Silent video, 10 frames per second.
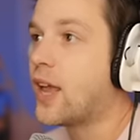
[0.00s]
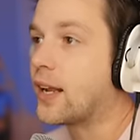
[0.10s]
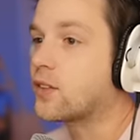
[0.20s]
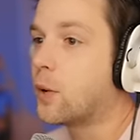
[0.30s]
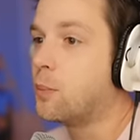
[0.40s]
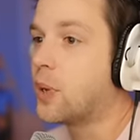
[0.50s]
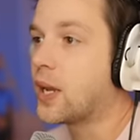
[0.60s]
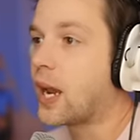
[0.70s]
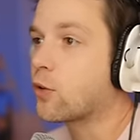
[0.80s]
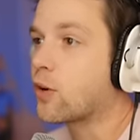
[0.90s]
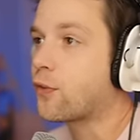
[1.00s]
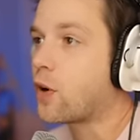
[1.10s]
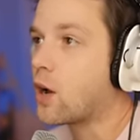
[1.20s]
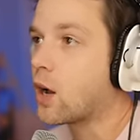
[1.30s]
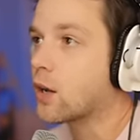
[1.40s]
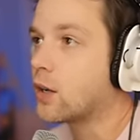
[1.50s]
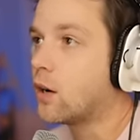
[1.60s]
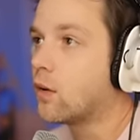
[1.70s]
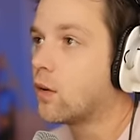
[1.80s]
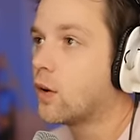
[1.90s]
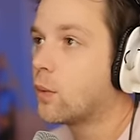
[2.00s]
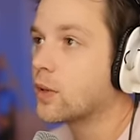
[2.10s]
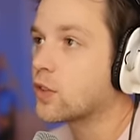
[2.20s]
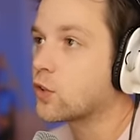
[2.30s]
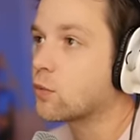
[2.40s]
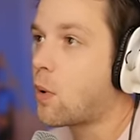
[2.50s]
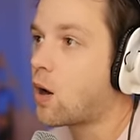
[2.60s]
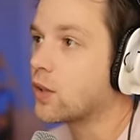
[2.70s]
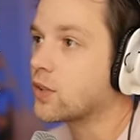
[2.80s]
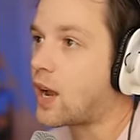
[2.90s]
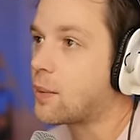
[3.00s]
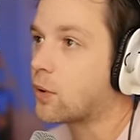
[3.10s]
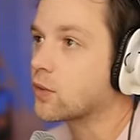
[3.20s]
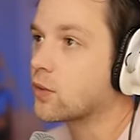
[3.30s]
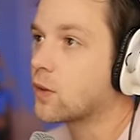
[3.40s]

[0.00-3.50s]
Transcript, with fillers: That's a big angry frog. Yo, with the smallest eyeball.